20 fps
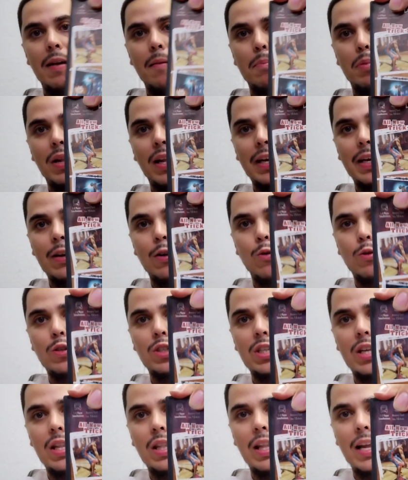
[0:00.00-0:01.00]

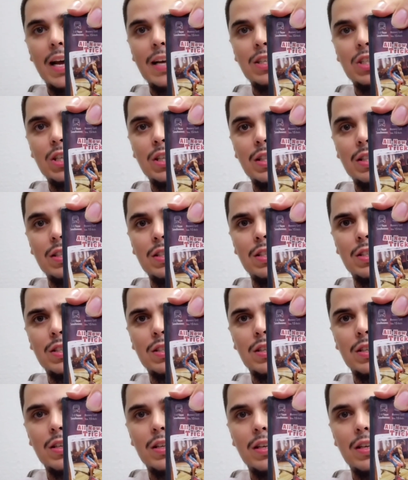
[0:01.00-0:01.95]
players and legends.